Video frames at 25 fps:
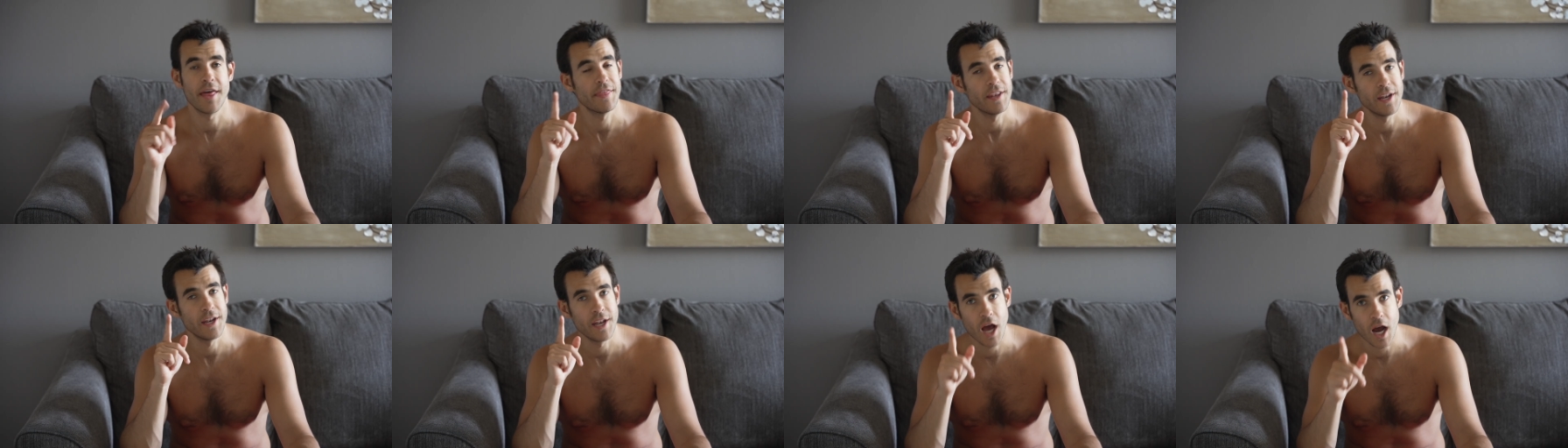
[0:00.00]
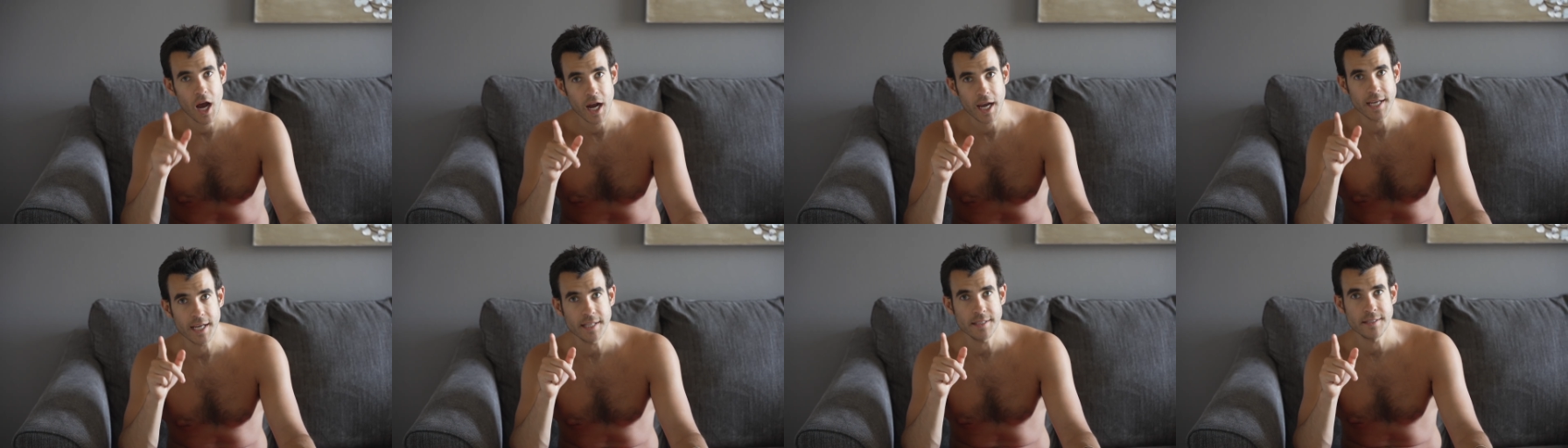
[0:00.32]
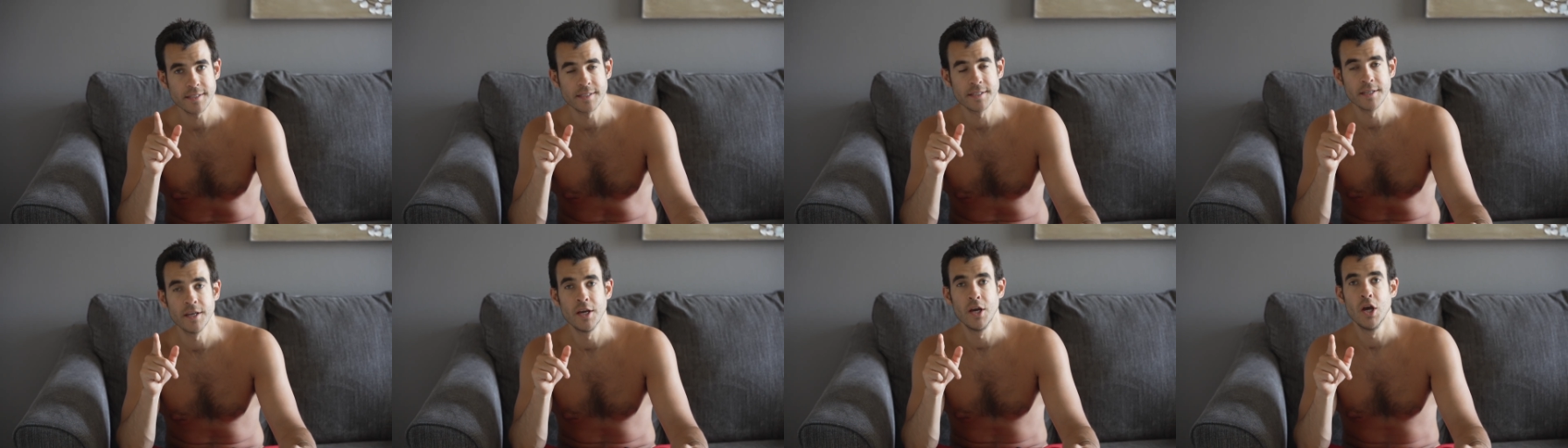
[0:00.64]
The
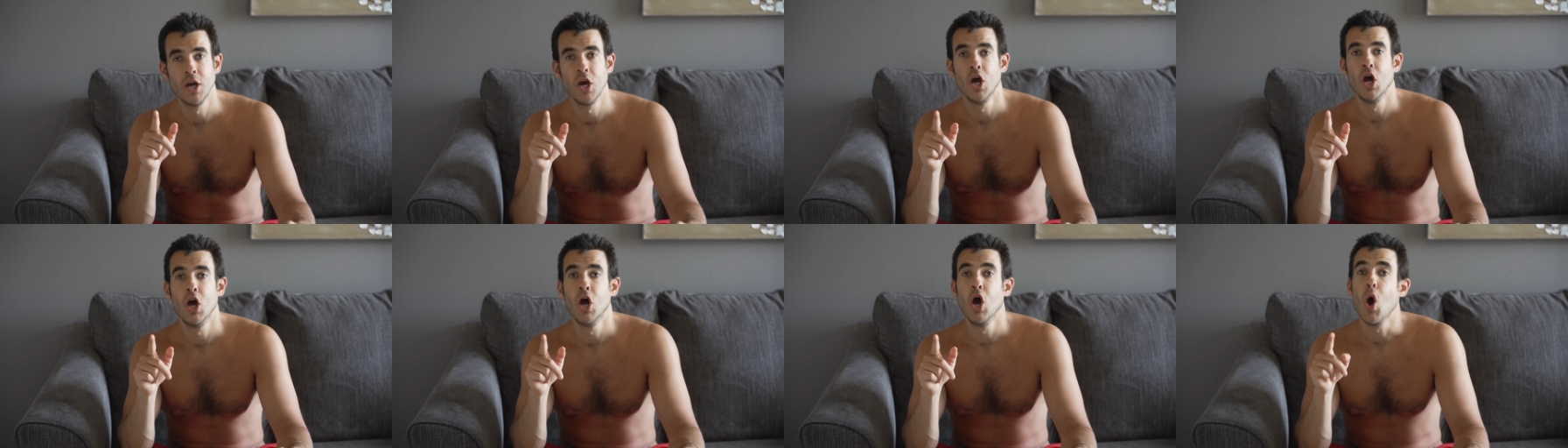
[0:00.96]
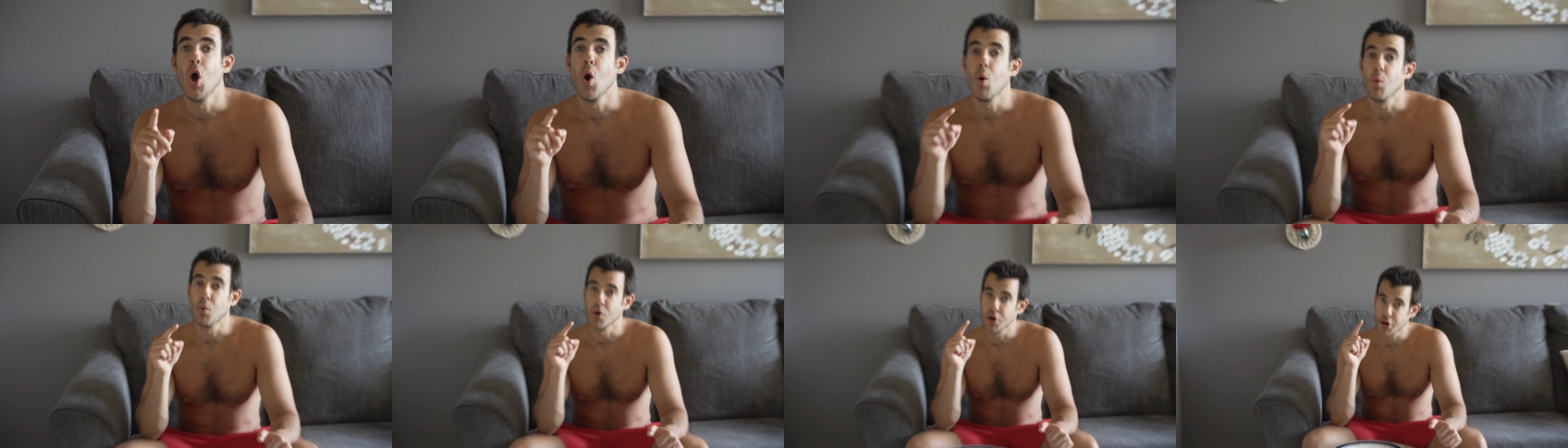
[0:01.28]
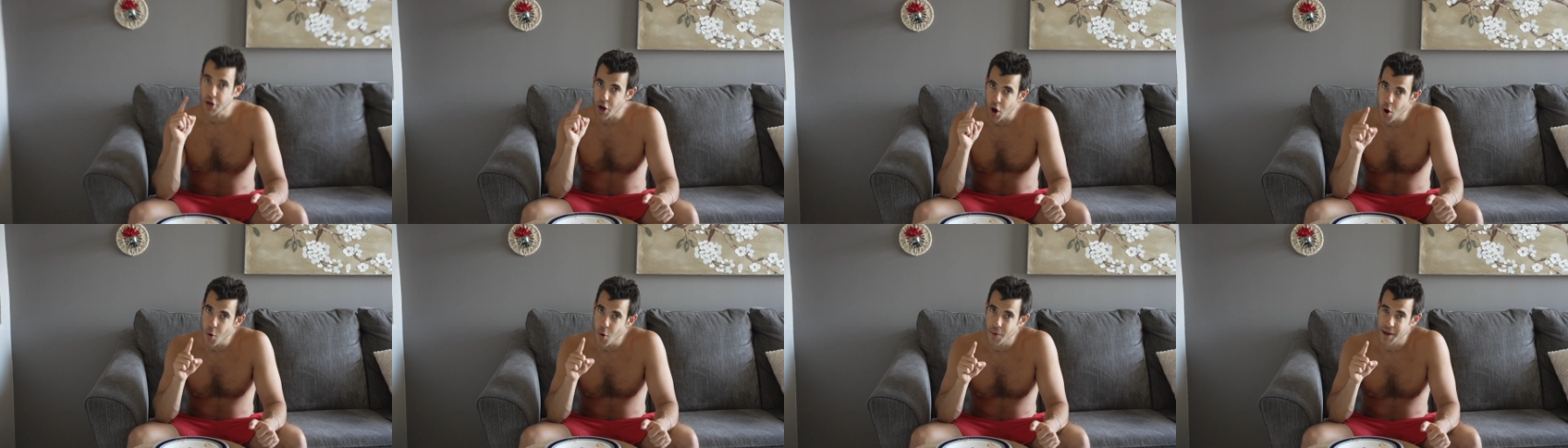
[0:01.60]
nuggets, we're
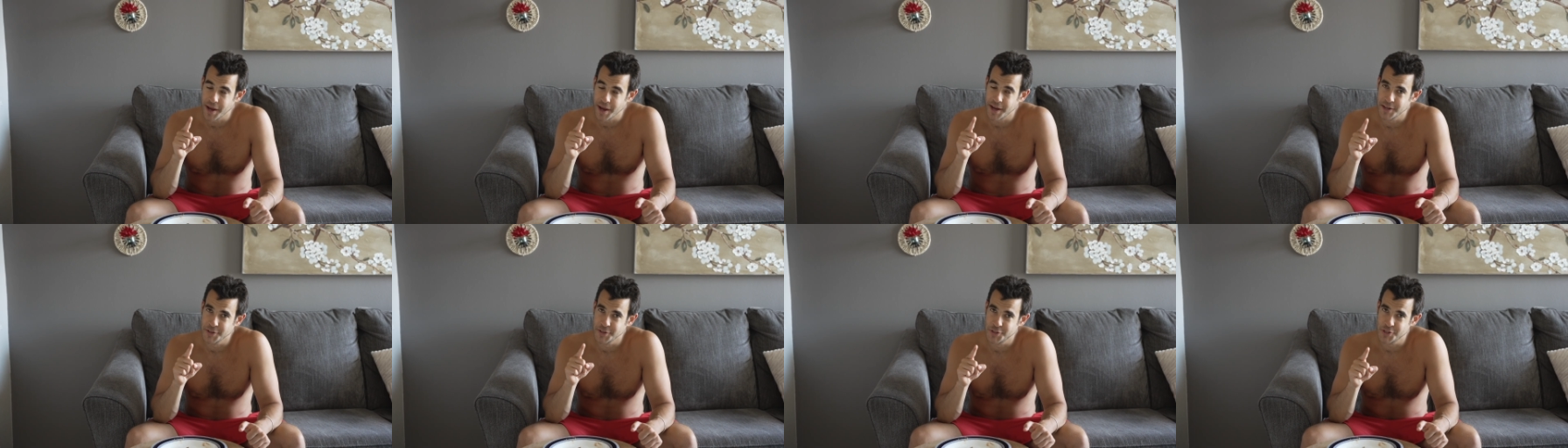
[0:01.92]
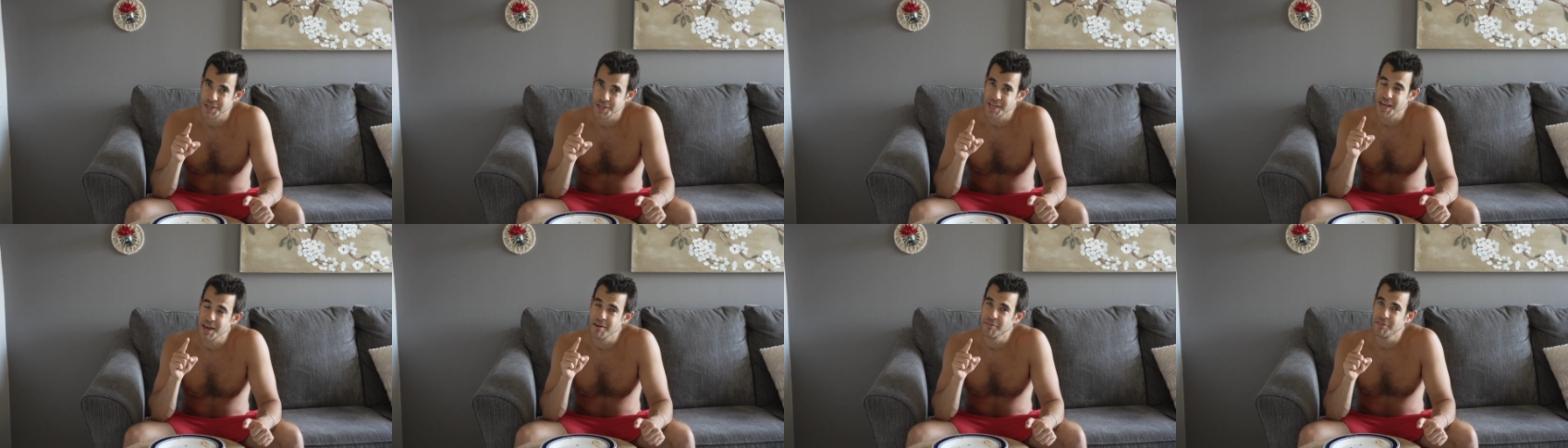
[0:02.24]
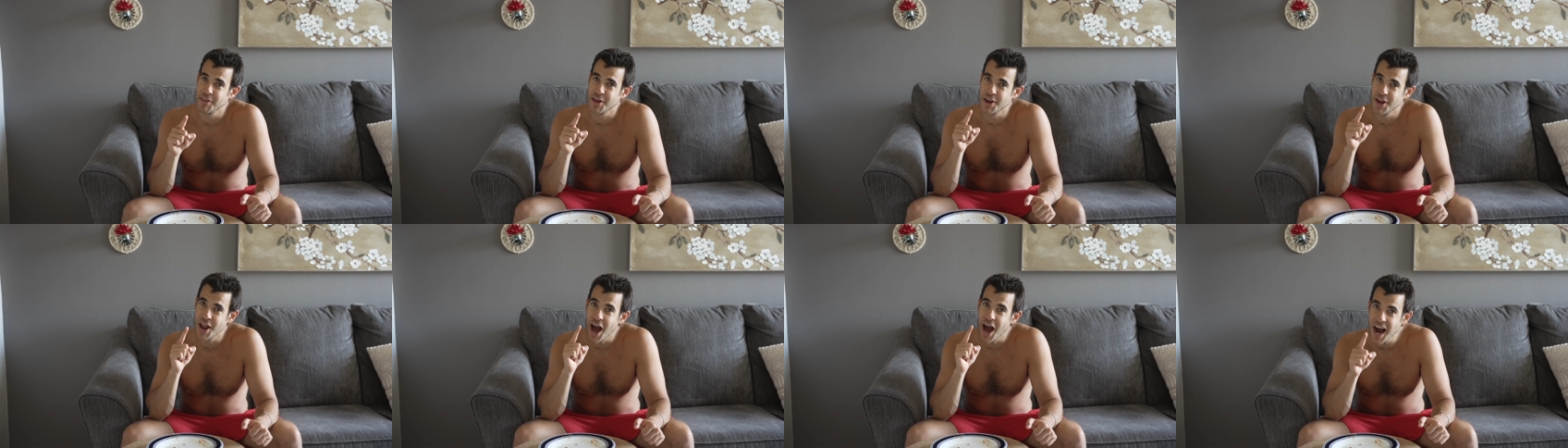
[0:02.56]
going to give
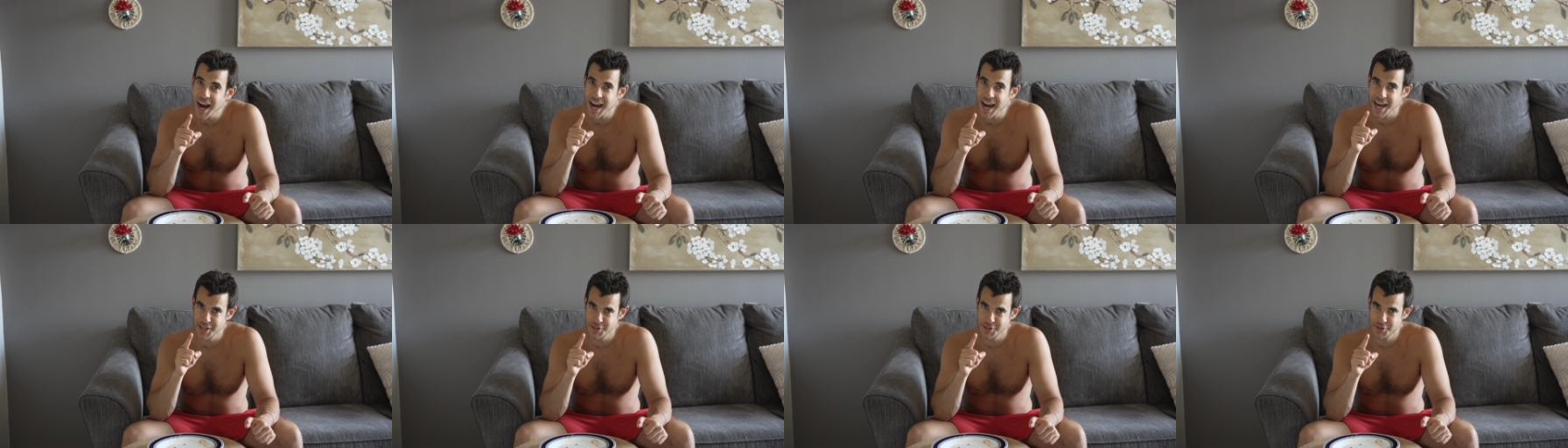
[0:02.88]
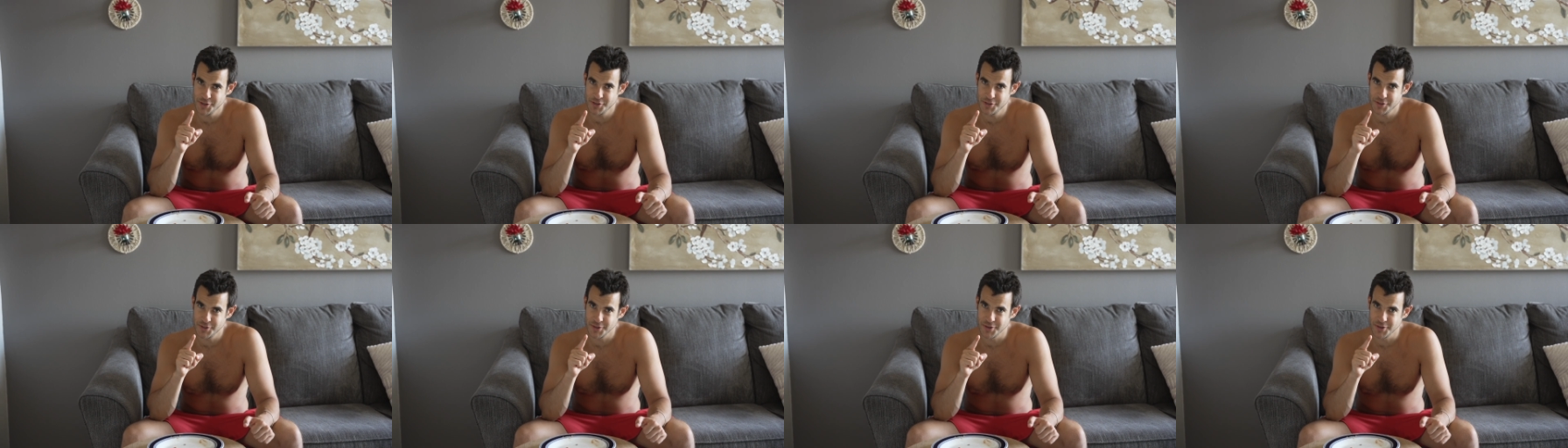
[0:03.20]
the Nuggets,